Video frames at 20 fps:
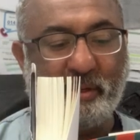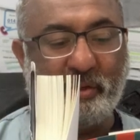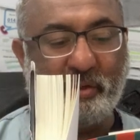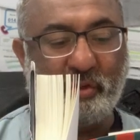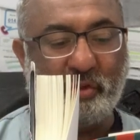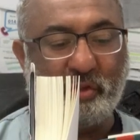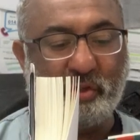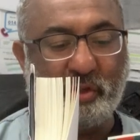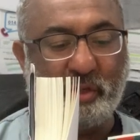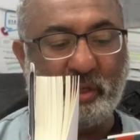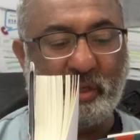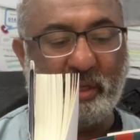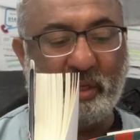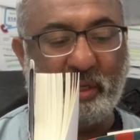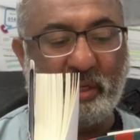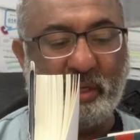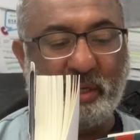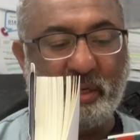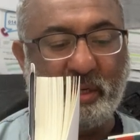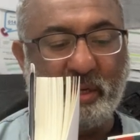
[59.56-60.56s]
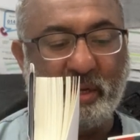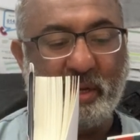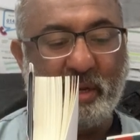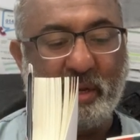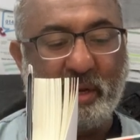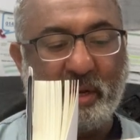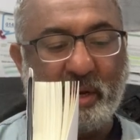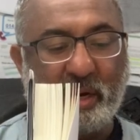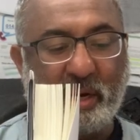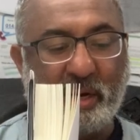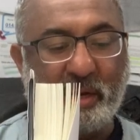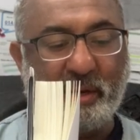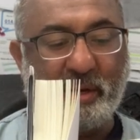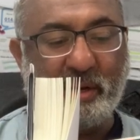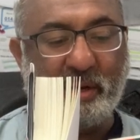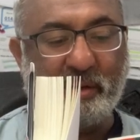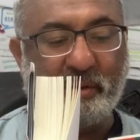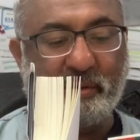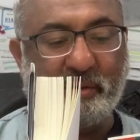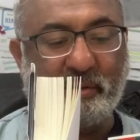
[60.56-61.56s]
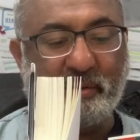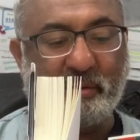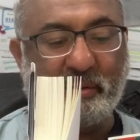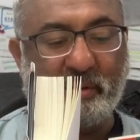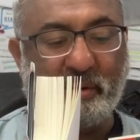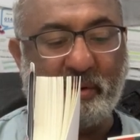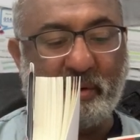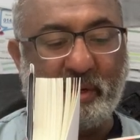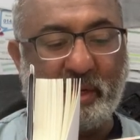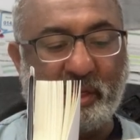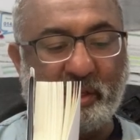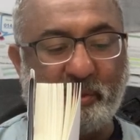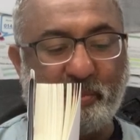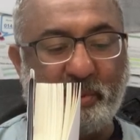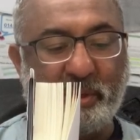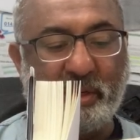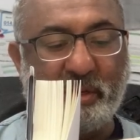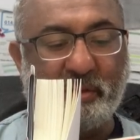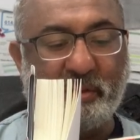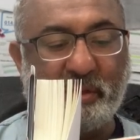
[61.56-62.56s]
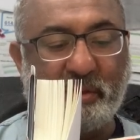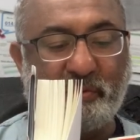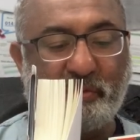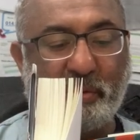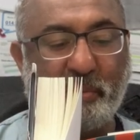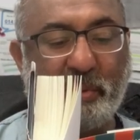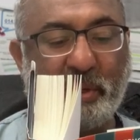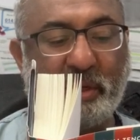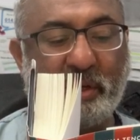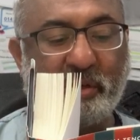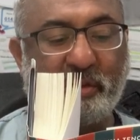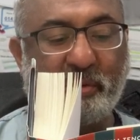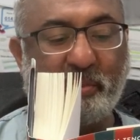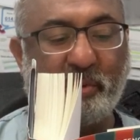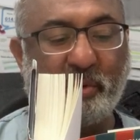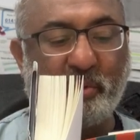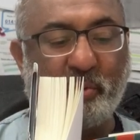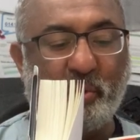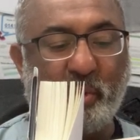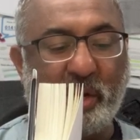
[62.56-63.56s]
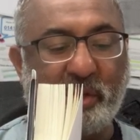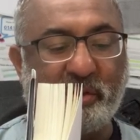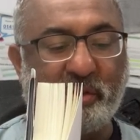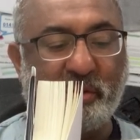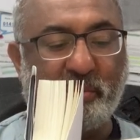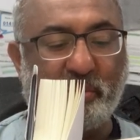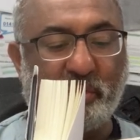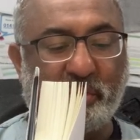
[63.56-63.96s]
she unearths experiences familiar to both Western